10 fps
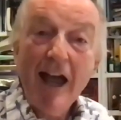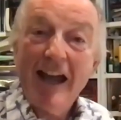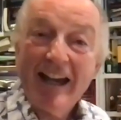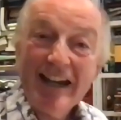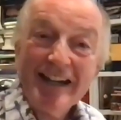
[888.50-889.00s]

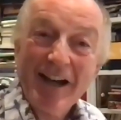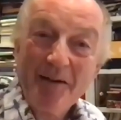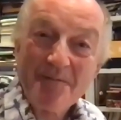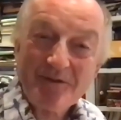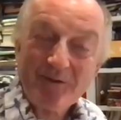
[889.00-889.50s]
He
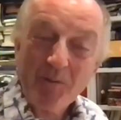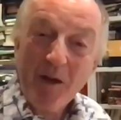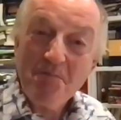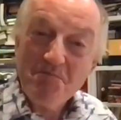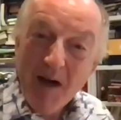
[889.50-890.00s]
comes from the
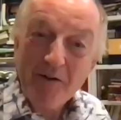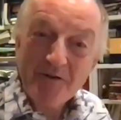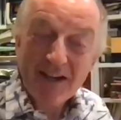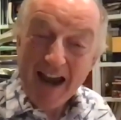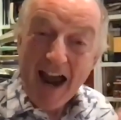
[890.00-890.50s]

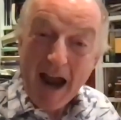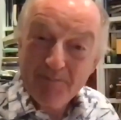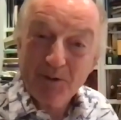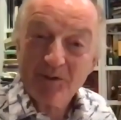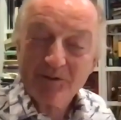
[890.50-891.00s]
Mount
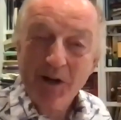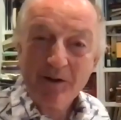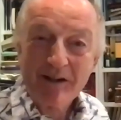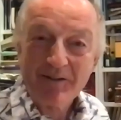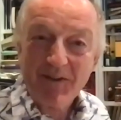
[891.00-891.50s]
apple
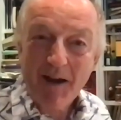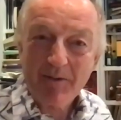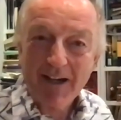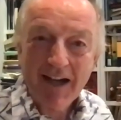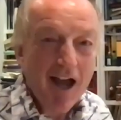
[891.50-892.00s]
growing family.